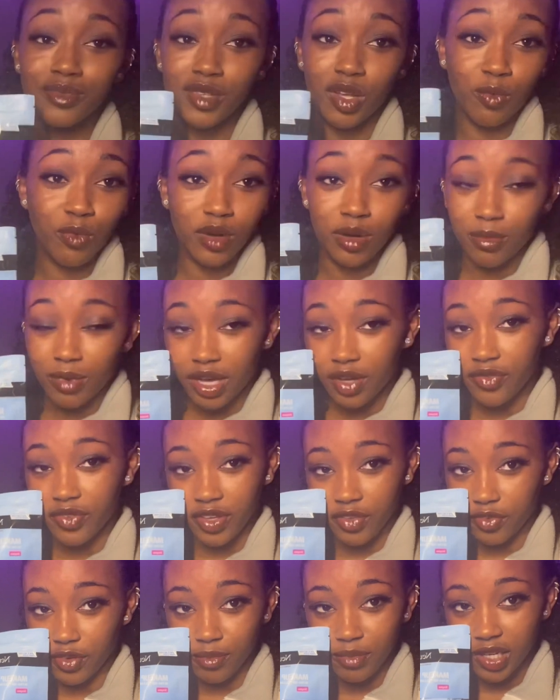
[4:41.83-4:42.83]
One of my
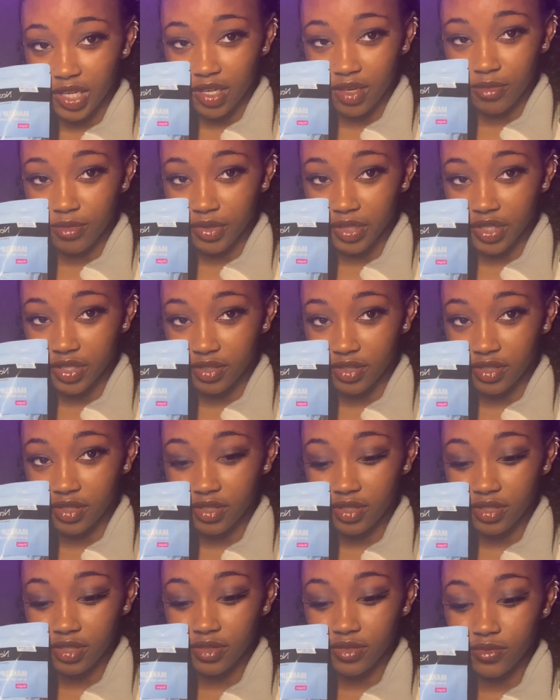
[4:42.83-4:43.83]
favorite makeup
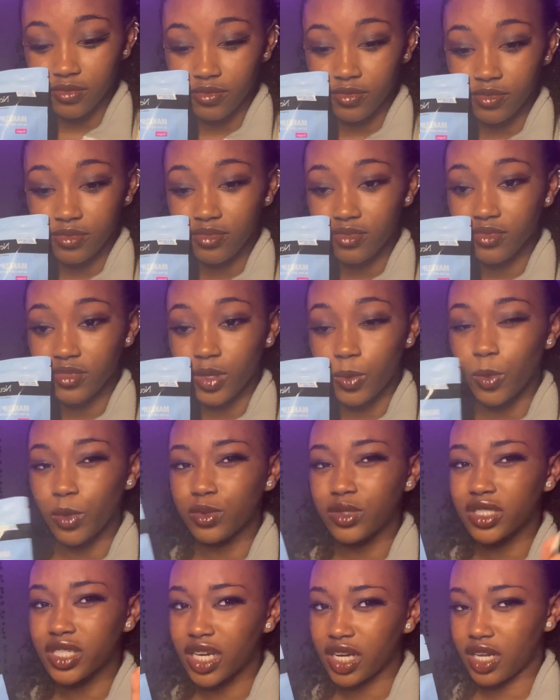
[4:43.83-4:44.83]
brands. Well,
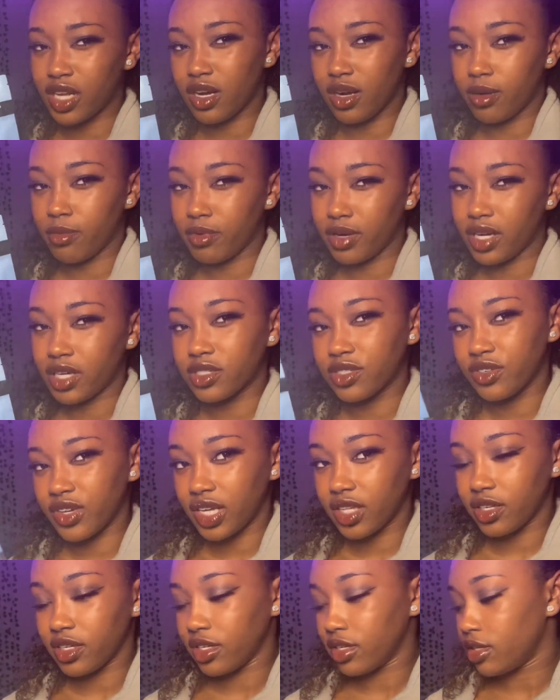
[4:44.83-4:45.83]
skincare brands,
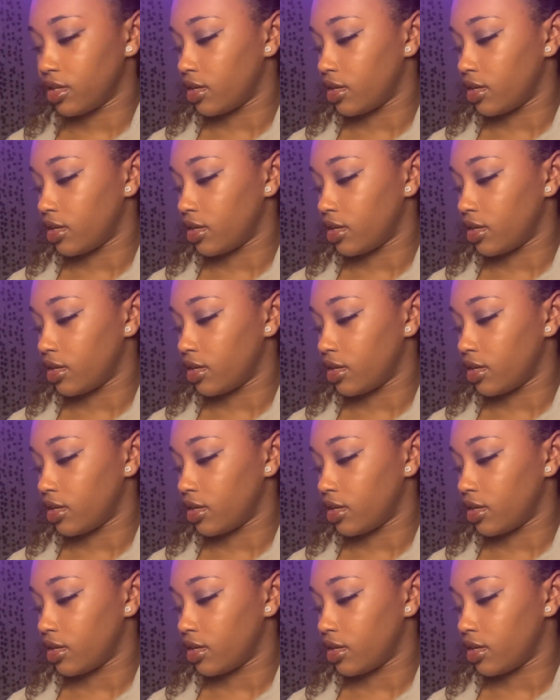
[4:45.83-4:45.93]
rather.